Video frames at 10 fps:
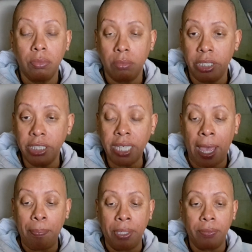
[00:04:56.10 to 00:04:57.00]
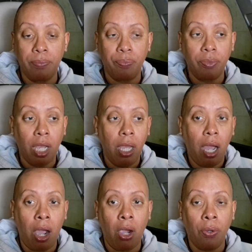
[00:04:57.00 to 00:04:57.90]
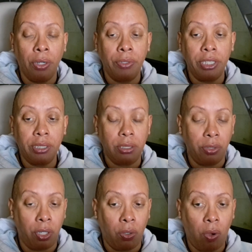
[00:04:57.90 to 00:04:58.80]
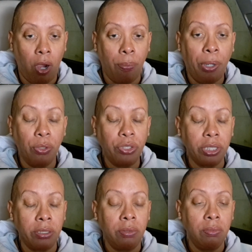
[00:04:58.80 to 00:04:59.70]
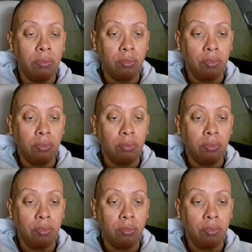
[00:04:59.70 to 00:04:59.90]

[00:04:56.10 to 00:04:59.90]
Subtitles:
this happened, or this, our person